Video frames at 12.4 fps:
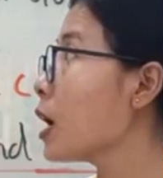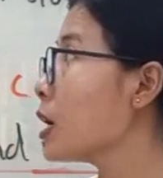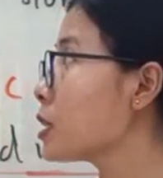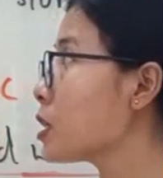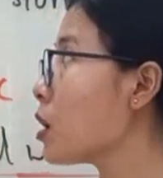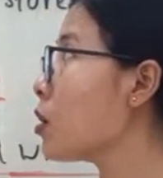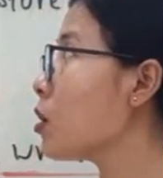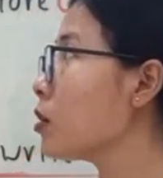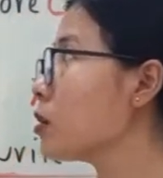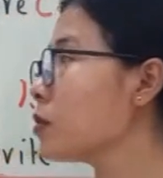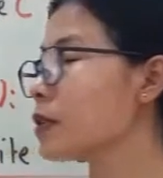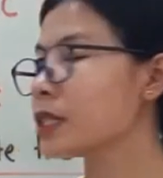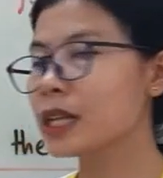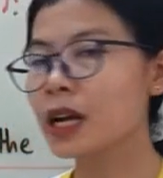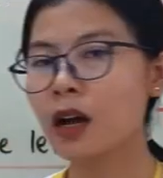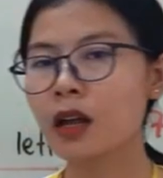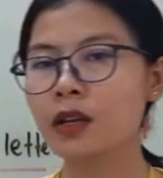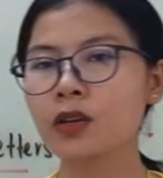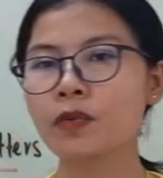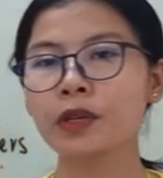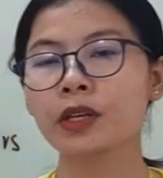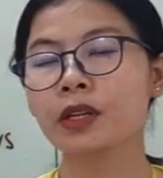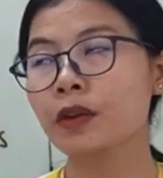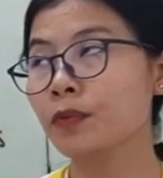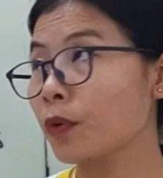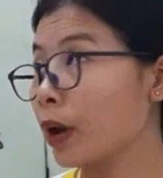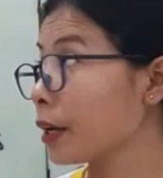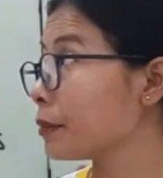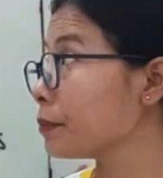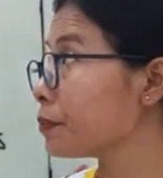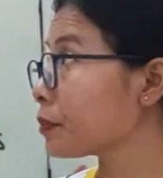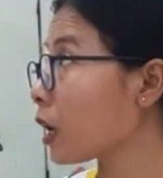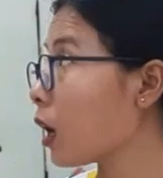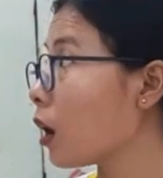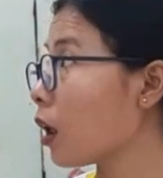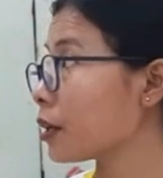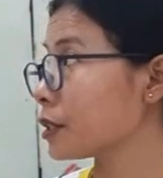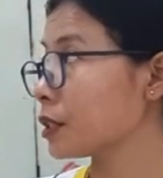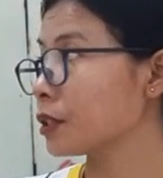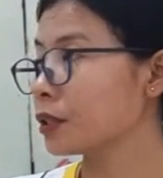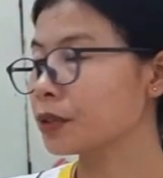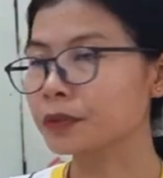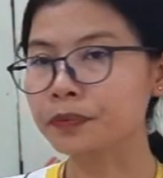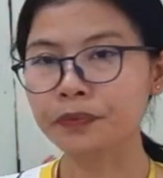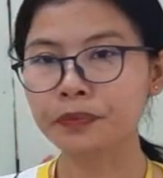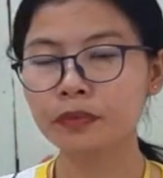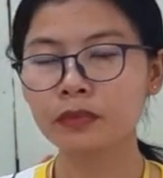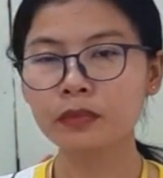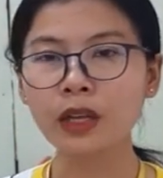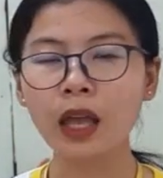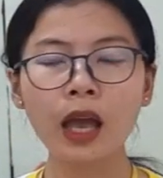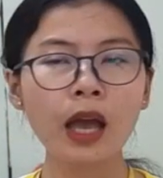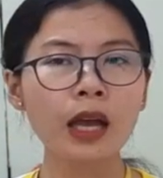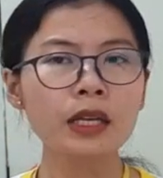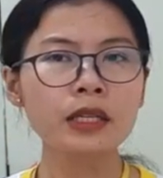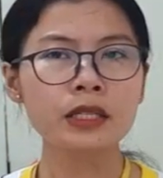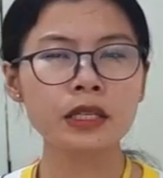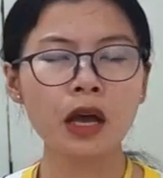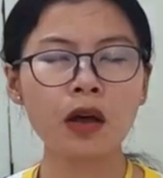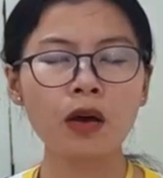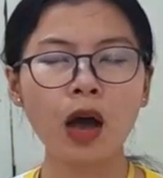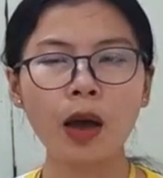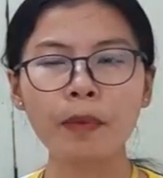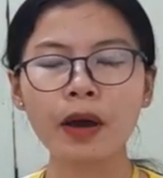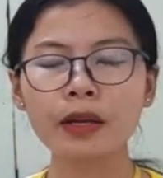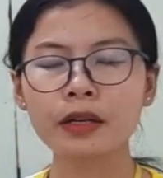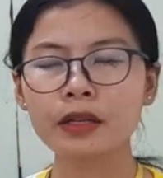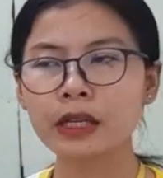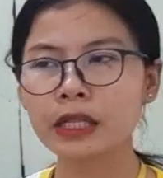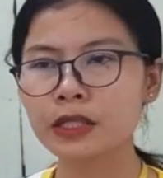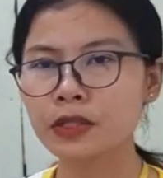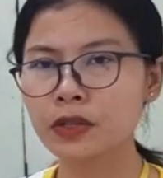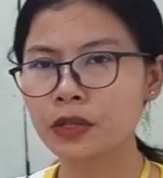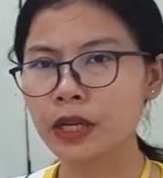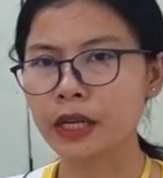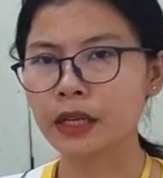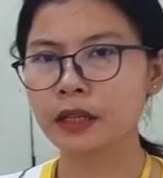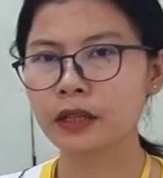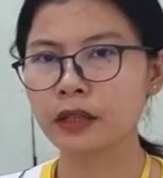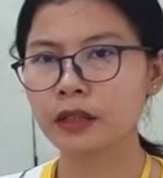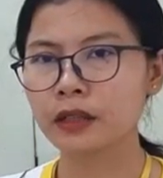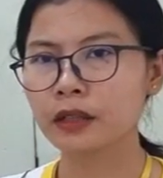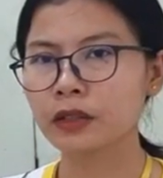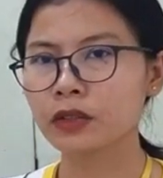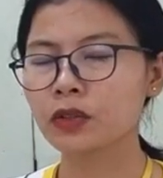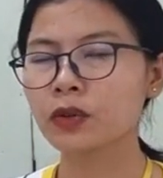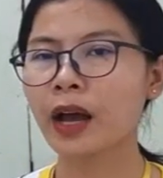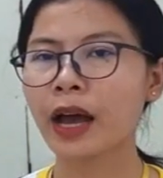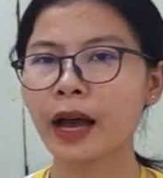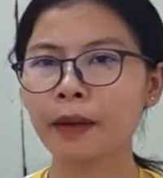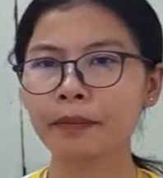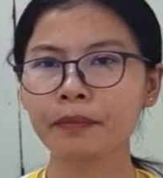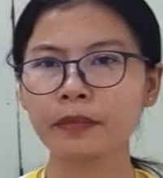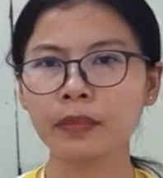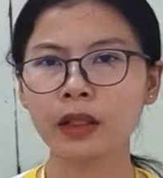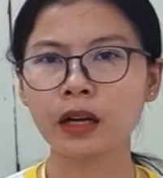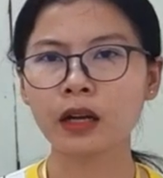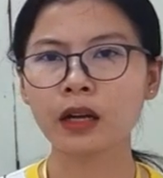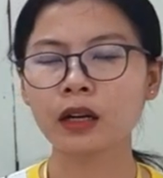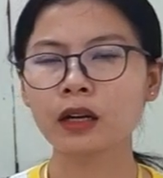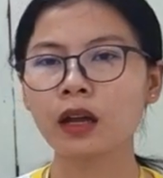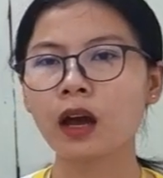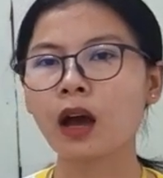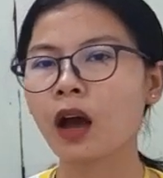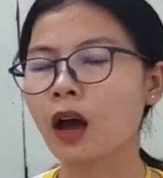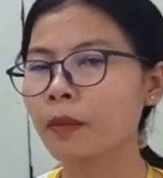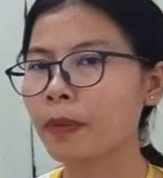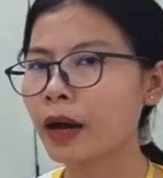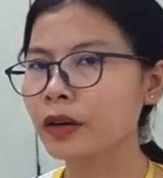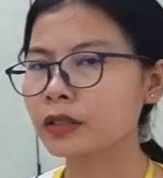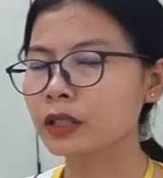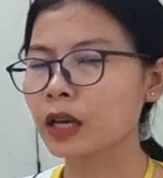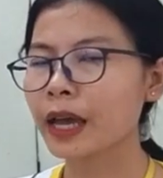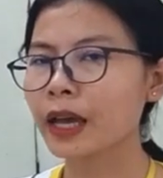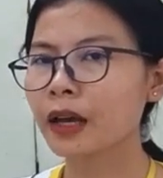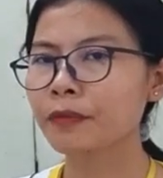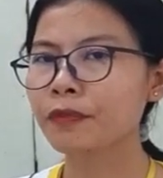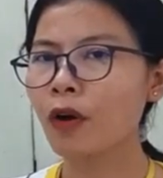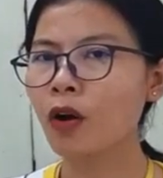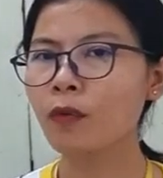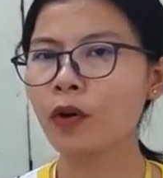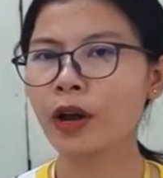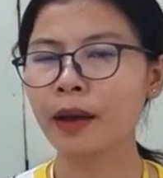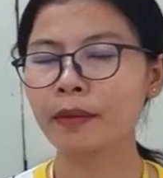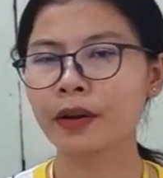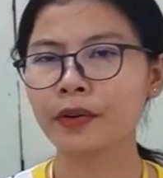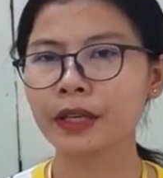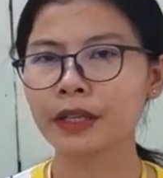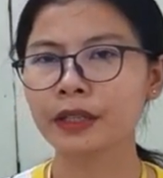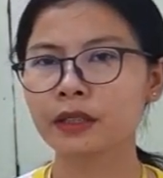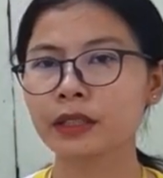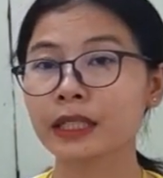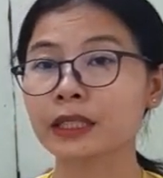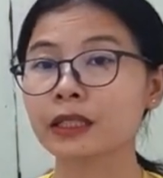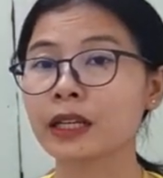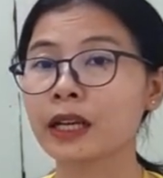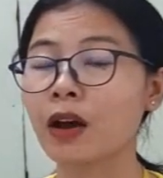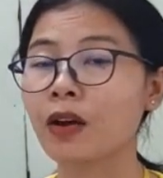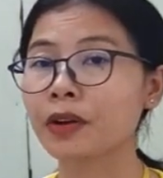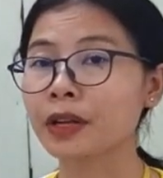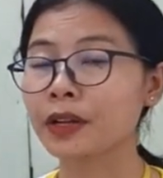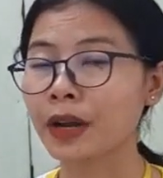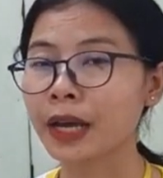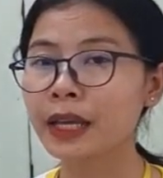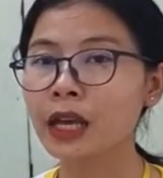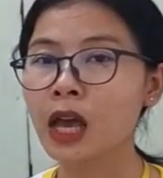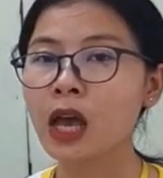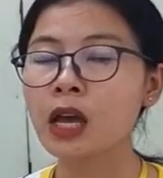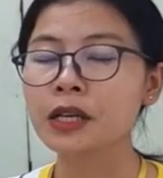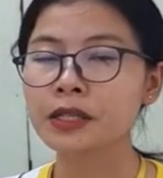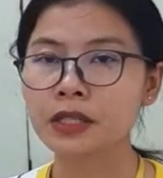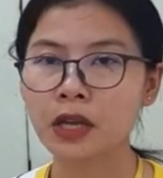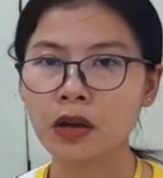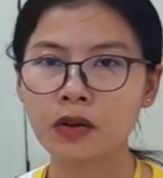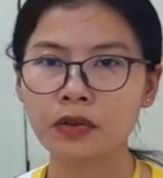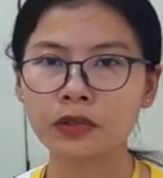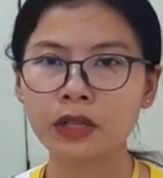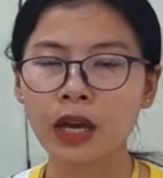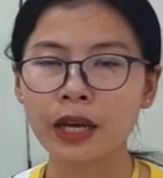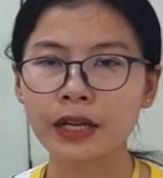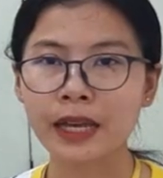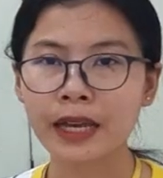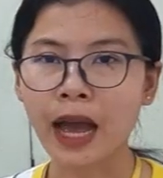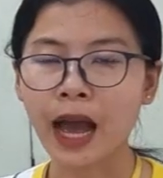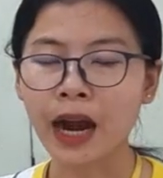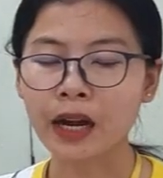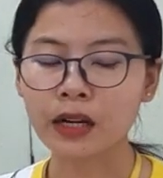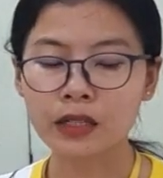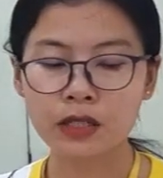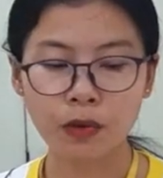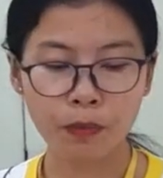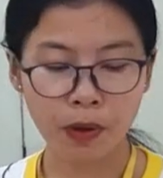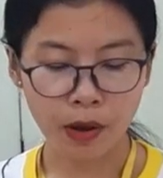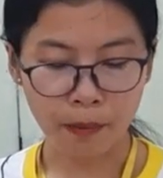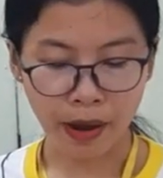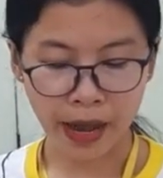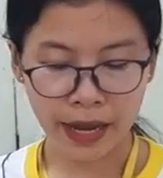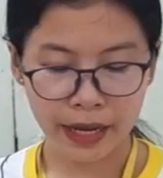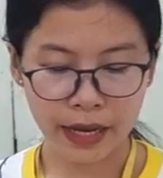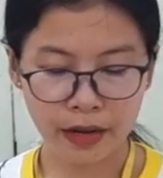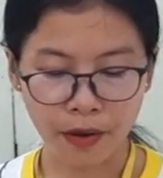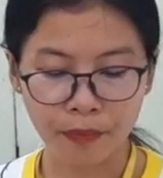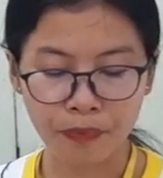So we still continue with unit 1, lots to do. So about this unit, you have learned about four vocabulary yesterday already, right? So they are supermarket,